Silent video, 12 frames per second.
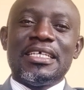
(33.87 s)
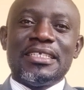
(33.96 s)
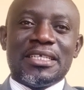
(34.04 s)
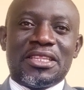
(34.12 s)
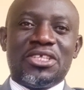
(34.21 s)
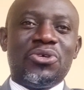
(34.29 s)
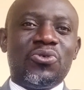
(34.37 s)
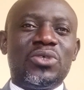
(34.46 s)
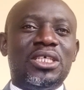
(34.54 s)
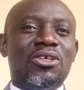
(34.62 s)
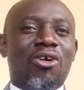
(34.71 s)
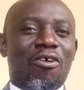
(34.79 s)
the
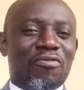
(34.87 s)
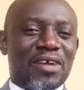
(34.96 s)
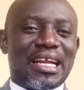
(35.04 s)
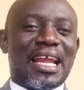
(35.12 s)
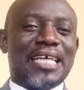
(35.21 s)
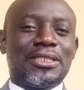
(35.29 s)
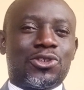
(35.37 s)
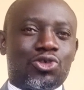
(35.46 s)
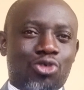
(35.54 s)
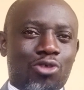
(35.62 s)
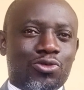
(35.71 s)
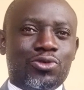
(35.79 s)
theory of class
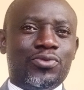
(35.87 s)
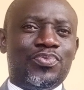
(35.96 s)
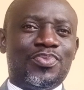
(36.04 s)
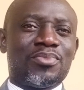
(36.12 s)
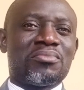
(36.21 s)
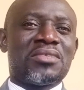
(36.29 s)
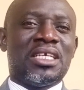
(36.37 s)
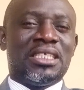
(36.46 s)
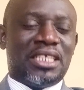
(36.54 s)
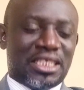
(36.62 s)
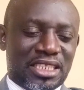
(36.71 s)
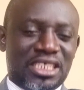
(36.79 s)
struggle,
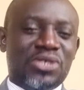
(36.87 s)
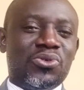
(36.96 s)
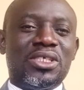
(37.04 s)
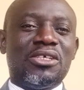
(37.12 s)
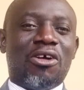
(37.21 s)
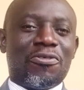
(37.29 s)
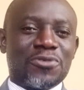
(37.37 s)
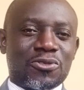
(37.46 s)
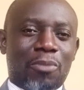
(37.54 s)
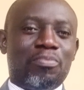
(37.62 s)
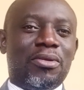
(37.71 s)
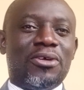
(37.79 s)
the theory of
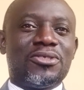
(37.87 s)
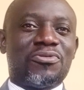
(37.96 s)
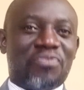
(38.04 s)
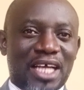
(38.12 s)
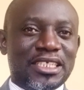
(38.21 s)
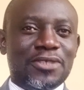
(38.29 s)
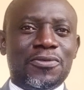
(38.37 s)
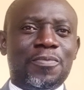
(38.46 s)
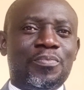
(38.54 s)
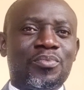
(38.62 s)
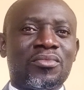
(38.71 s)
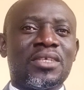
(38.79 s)
surplus
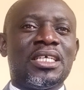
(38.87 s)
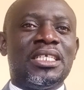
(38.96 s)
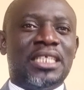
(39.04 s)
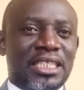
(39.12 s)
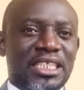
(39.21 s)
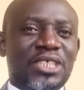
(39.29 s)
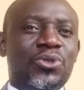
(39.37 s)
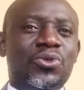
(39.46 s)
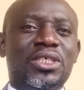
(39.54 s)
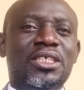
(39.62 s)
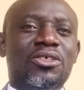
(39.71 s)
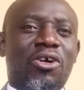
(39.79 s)
value, the
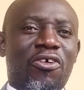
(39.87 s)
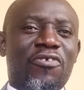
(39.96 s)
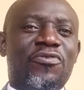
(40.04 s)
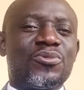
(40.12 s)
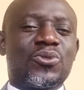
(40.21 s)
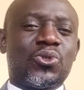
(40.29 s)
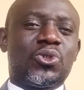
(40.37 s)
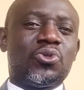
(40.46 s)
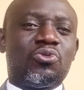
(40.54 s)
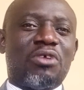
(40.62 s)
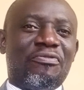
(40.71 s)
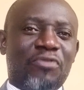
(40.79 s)
theory of
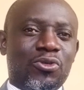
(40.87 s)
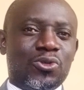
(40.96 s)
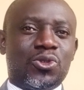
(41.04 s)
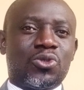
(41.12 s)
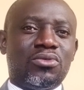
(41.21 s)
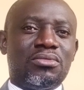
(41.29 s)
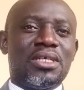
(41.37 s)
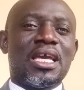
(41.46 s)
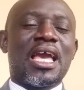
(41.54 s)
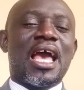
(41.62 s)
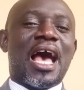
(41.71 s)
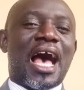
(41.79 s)
social revolution,
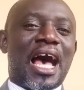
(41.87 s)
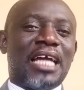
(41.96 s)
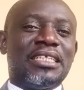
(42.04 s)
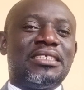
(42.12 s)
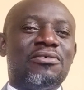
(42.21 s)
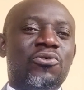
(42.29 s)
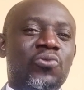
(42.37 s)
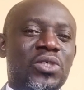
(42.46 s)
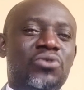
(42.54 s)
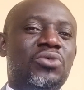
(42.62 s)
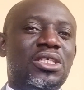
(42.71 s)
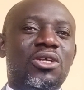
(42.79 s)
and
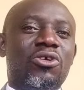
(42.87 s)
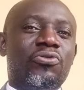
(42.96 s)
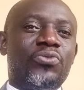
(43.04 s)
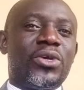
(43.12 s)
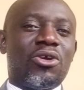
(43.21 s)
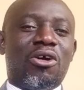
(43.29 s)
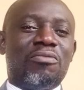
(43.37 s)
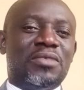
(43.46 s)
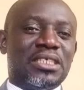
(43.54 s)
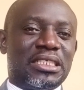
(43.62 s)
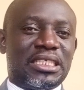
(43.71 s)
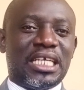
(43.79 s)
withering away of
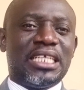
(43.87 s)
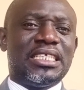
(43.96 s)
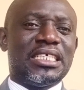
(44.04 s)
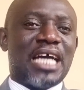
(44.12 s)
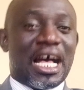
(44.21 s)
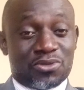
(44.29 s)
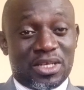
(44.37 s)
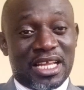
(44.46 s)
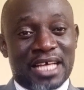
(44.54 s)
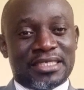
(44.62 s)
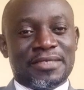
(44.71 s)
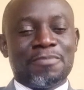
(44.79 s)
the state, as
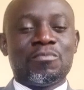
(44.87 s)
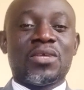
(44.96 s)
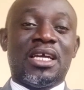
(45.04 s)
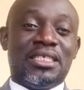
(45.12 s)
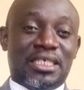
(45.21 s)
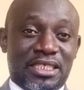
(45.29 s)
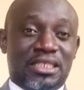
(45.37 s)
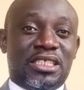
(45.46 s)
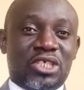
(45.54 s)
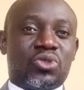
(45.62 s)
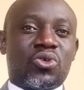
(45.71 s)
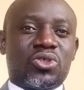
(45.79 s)
well as the
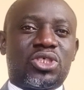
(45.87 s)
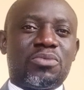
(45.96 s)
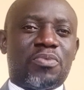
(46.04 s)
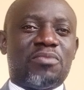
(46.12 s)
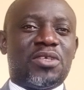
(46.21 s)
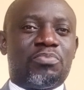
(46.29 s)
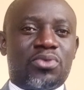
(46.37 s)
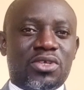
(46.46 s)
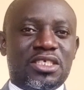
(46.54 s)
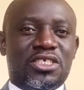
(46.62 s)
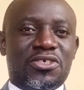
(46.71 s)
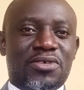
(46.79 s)
dictatorship of the
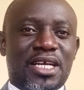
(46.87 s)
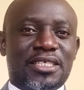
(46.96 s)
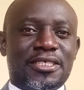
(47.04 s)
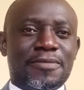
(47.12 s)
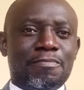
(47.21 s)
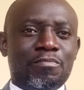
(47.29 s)
proletariat.